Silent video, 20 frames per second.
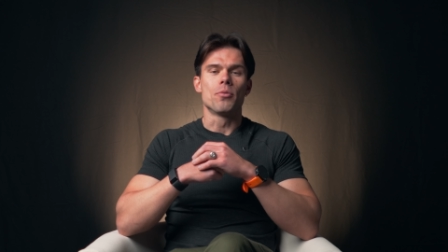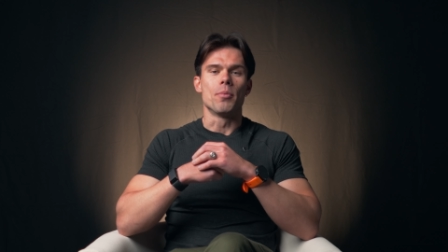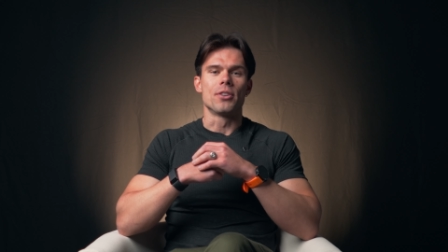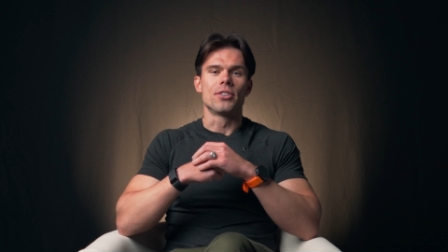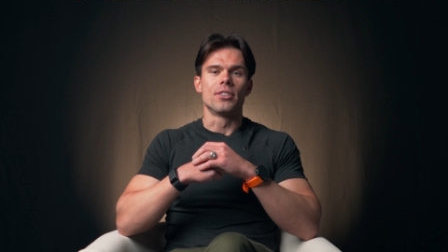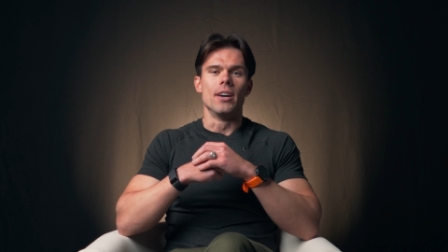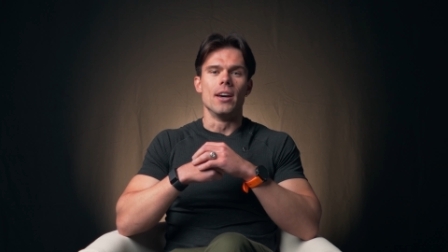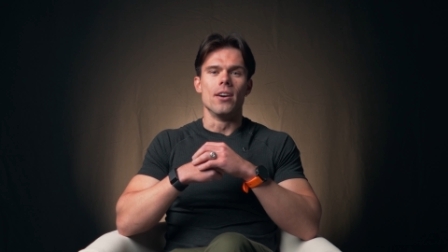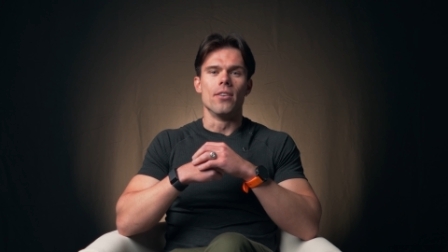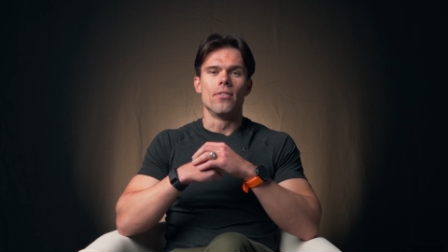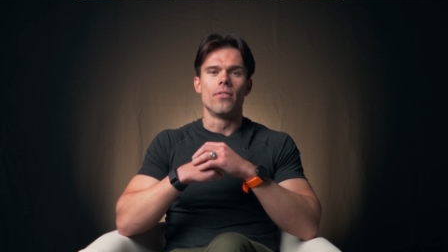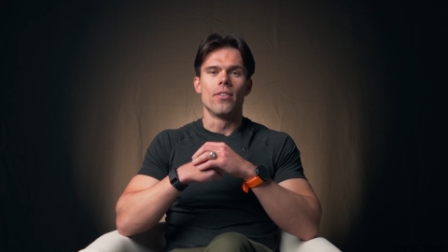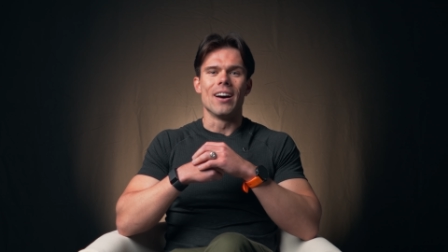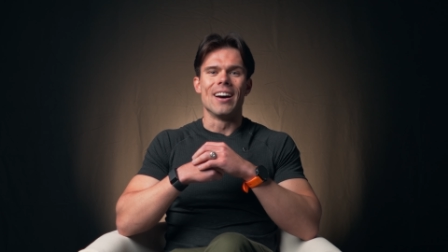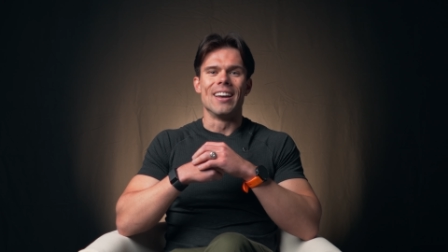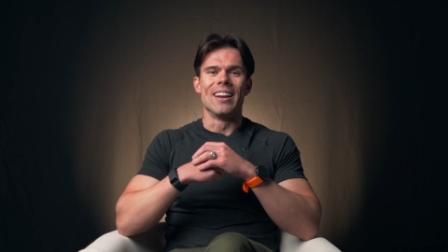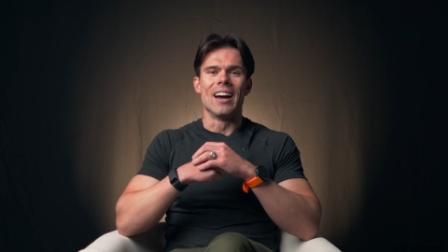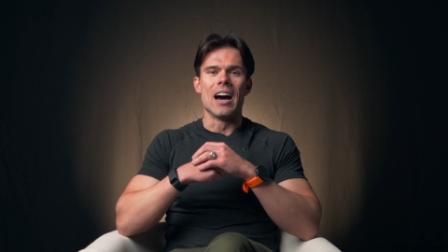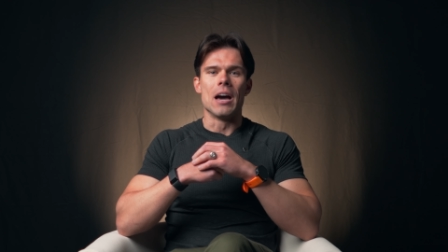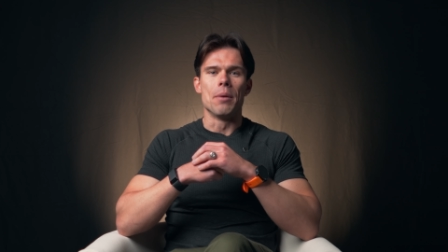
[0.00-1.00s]
Moyseyev
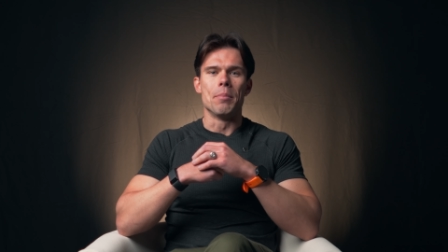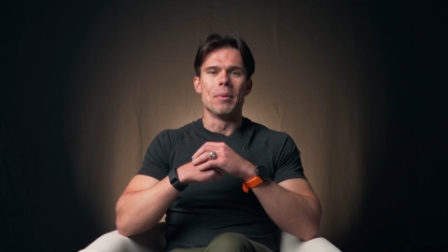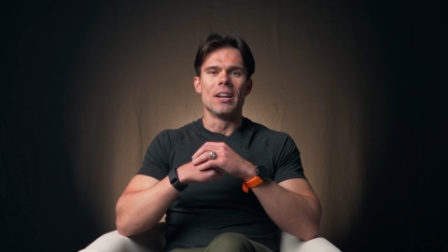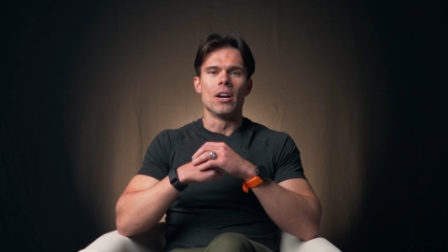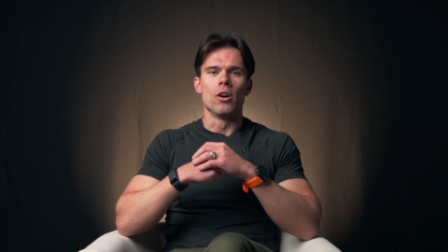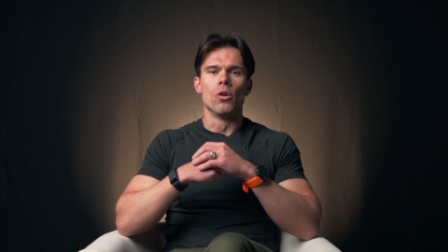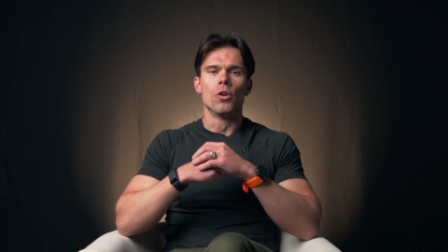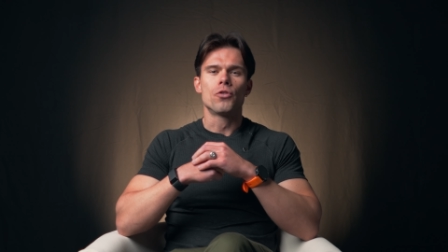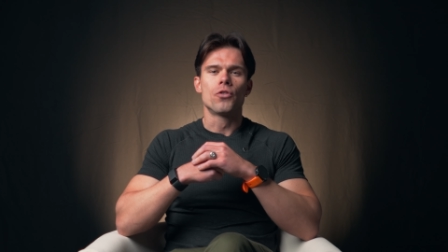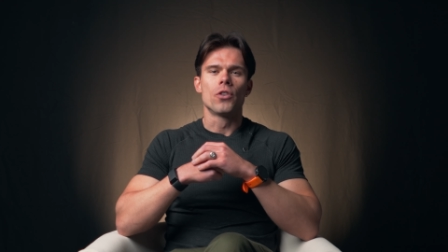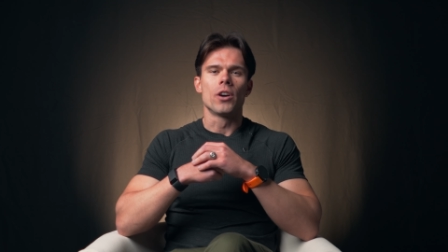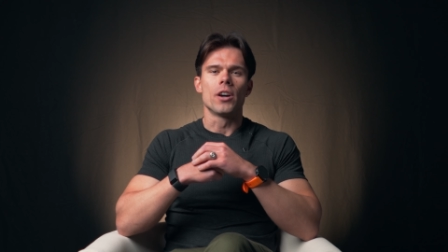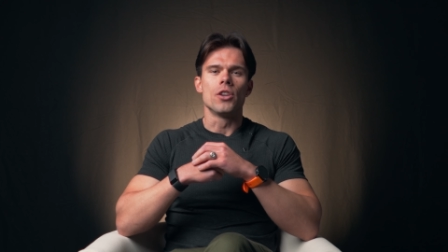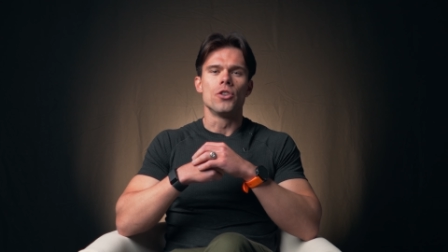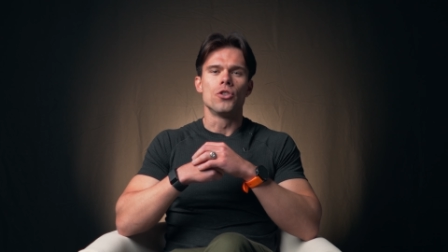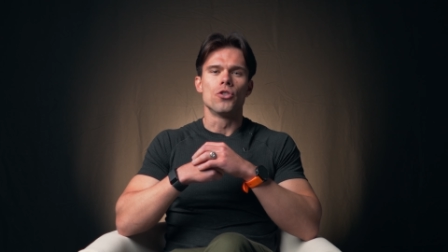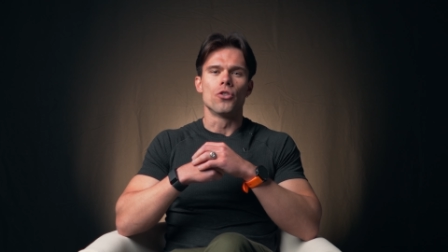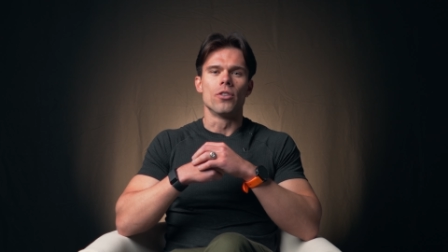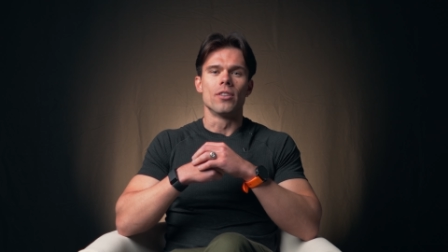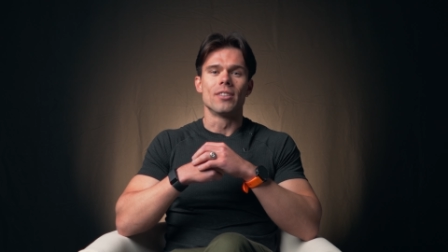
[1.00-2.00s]
and I'm an ultra
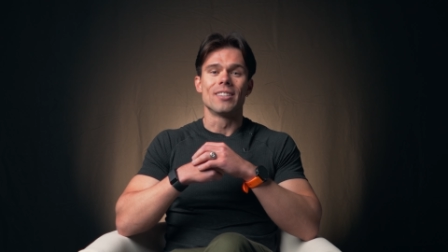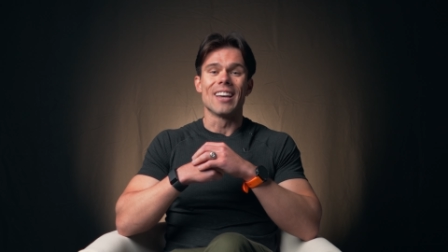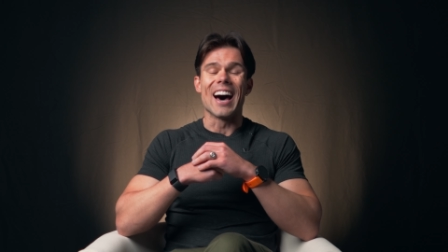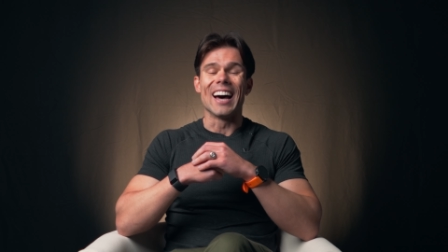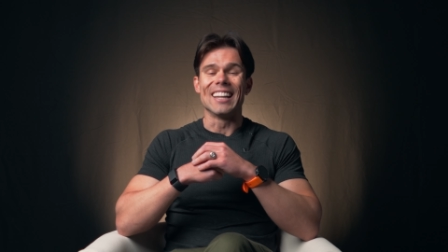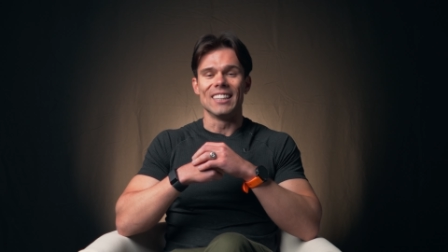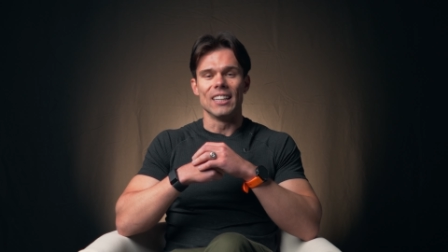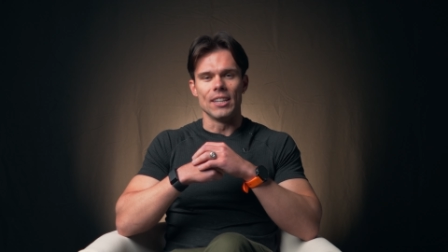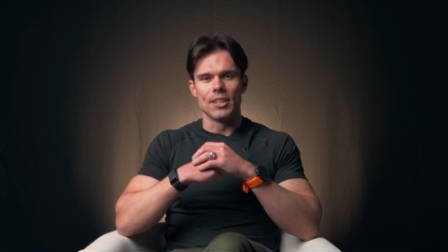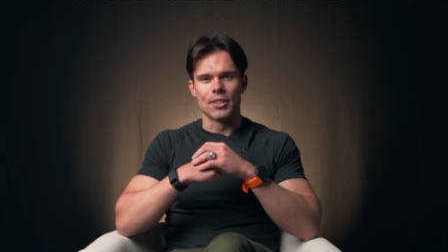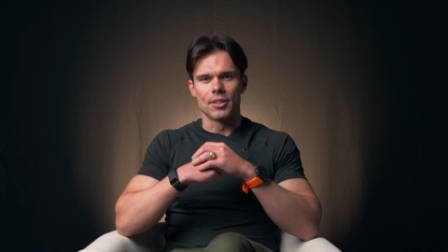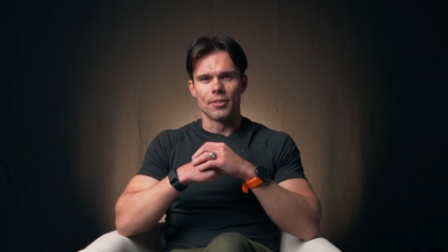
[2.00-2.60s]
endurance athlete.